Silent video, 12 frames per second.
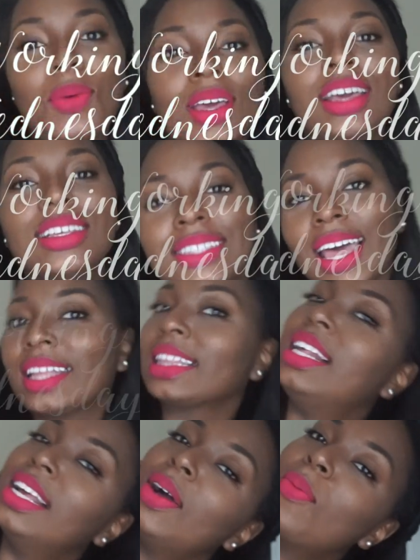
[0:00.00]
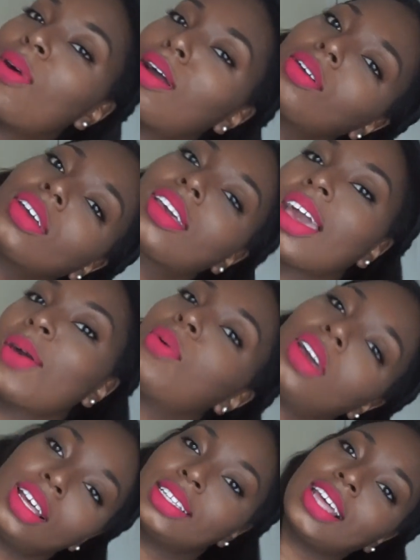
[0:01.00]
wednesday working
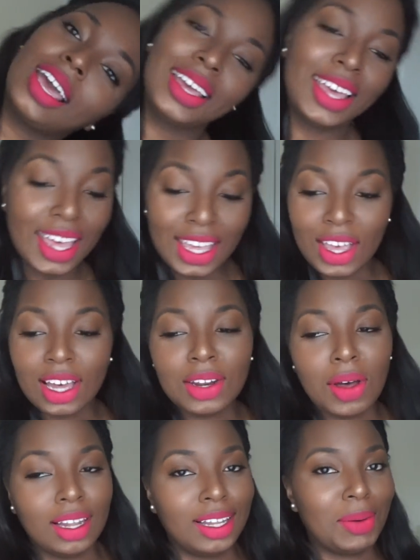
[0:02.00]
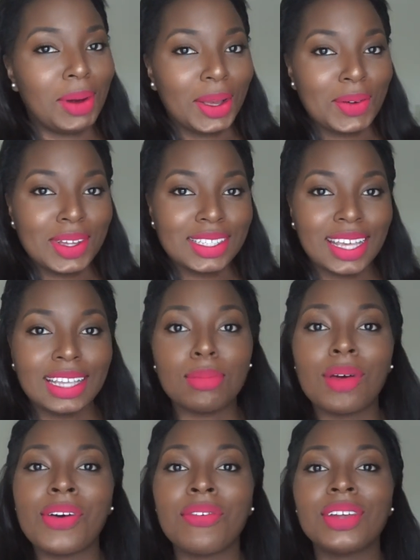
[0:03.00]
wednesday y'all know i love working wednesday it's
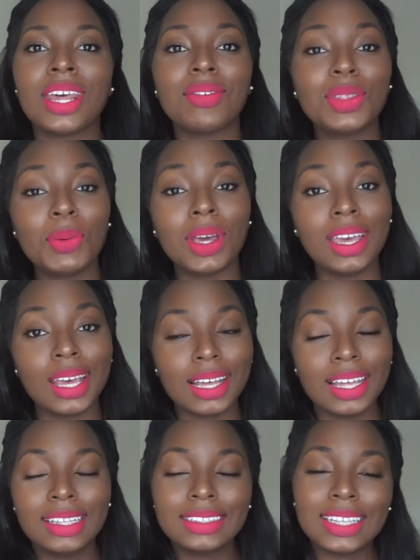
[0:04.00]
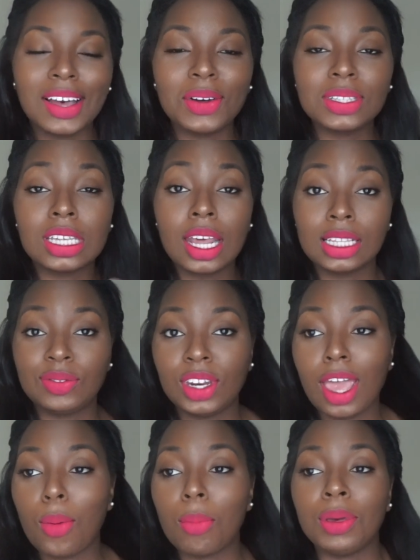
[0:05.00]
my favorite day of the week so today's
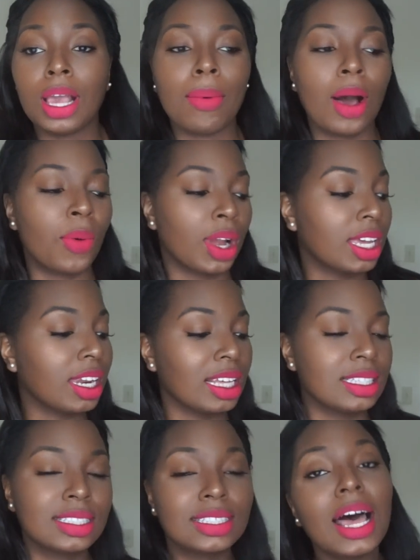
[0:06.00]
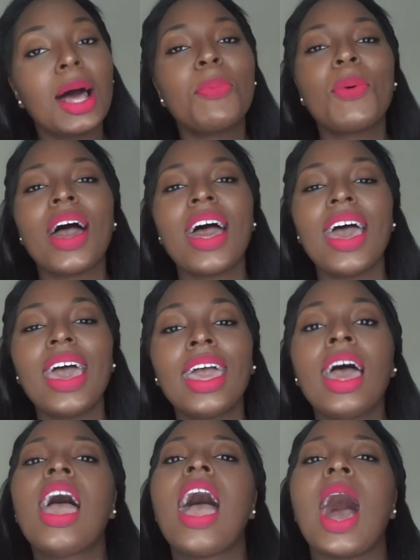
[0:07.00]
video will be about working at subway
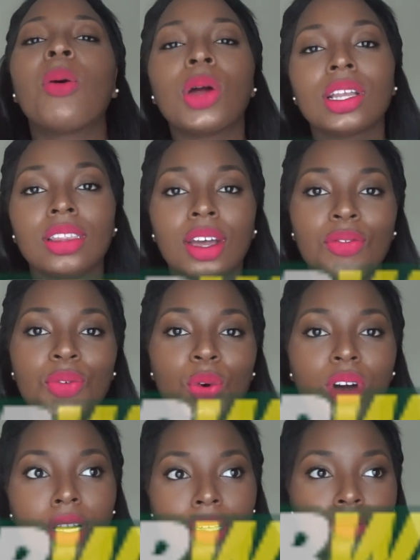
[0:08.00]
i worked there for